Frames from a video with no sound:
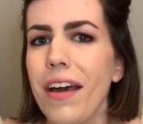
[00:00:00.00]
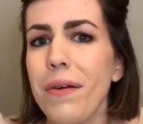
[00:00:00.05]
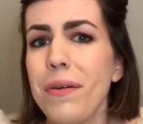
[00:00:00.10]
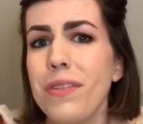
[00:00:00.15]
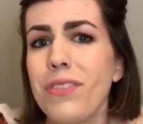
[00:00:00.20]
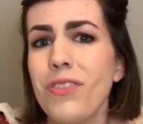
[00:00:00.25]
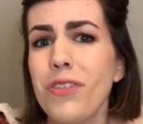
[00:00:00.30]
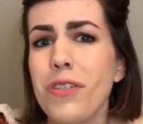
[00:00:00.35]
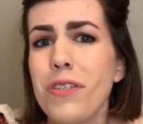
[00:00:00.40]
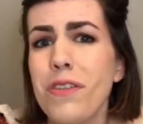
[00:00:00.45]
oh,
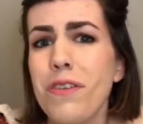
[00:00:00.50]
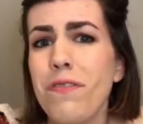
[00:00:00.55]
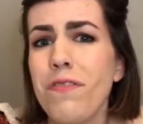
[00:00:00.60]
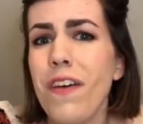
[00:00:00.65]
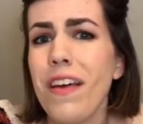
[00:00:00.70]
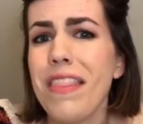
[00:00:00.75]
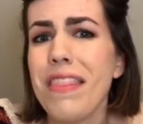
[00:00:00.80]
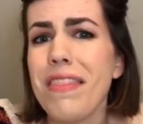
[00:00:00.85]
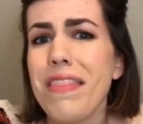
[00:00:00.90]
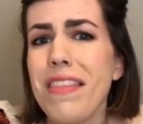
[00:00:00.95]
it's just a
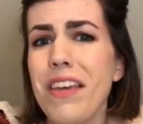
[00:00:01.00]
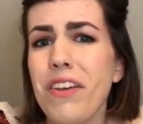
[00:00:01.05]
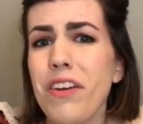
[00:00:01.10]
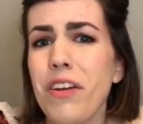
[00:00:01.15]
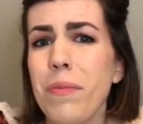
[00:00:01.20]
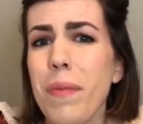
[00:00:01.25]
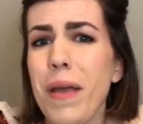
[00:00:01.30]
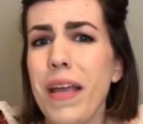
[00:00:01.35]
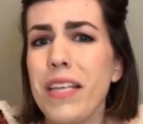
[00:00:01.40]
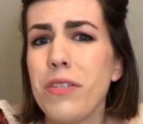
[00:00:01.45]
fun
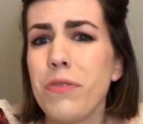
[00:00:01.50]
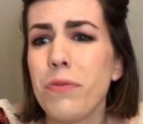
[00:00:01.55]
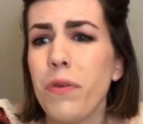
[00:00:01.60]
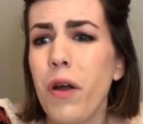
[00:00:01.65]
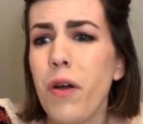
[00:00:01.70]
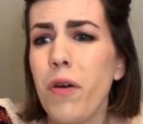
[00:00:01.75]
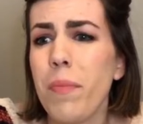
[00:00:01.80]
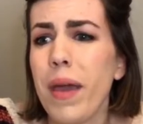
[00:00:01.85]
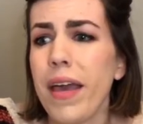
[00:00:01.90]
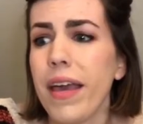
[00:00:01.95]
theater-based
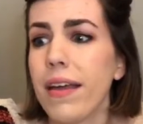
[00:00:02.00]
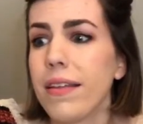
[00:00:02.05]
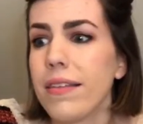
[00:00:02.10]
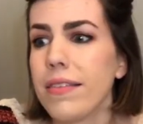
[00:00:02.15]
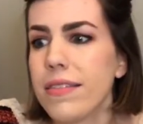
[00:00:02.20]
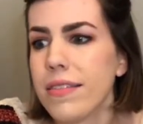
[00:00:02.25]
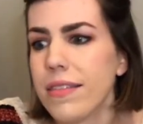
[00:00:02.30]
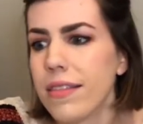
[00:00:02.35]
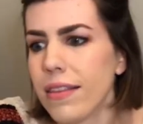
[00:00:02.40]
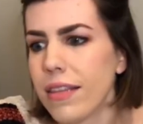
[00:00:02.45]

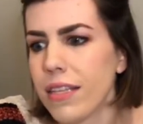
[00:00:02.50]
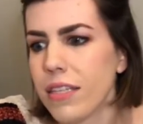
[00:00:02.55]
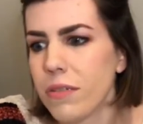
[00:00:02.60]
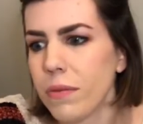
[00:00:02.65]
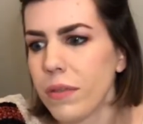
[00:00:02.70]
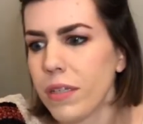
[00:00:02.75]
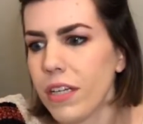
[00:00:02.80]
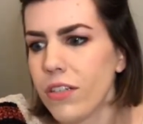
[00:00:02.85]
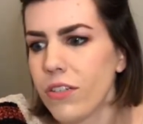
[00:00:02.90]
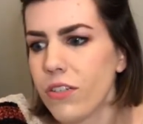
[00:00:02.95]
romance, this
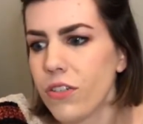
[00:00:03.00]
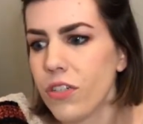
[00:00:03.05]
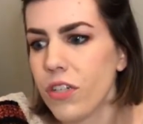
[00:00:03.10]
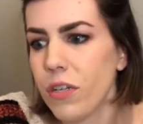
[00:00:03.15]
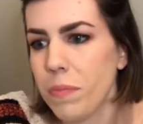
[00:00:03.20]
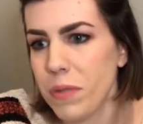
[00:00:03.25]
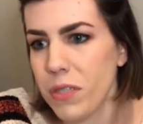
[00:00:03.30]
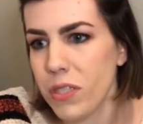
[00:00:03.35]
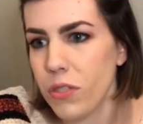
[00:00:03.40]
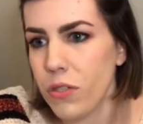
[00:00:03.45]

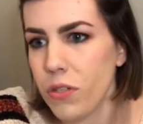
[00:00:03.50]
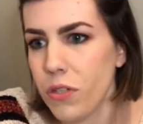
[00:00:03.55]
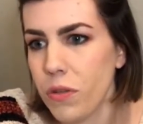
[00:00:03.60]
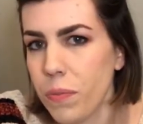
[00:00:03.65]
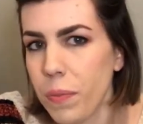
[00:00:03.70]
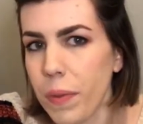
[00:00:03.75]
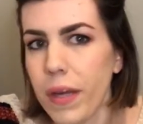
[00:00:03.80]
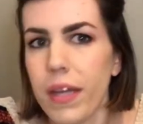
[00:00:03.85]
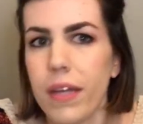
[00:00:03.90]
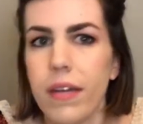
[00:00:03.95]
relationship is
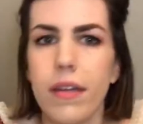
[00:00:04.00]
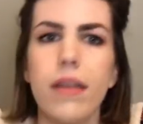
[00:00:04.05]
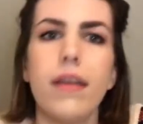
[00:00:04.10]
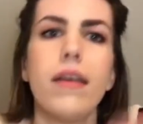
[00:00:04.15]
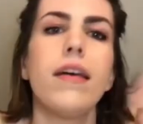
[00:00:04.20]
stupid.